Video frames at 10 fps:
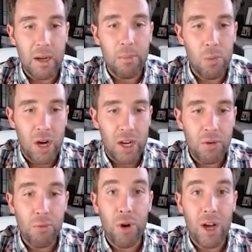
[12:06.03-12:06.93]
Number one,
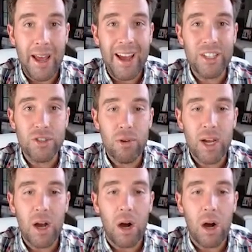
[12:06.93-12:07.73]
run X-ray